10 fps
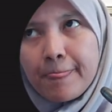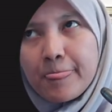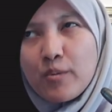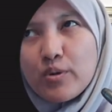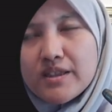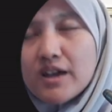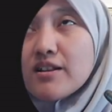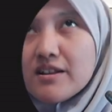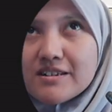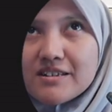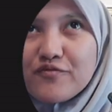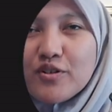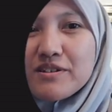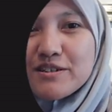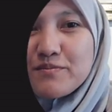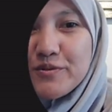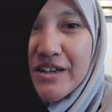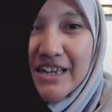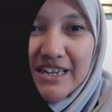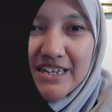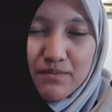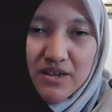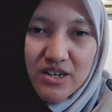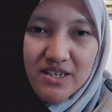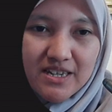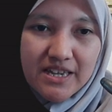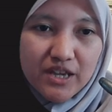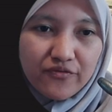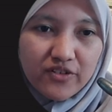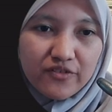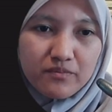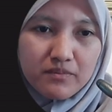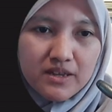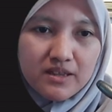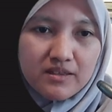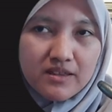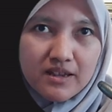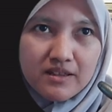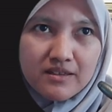What I learned from this book is because the if meaning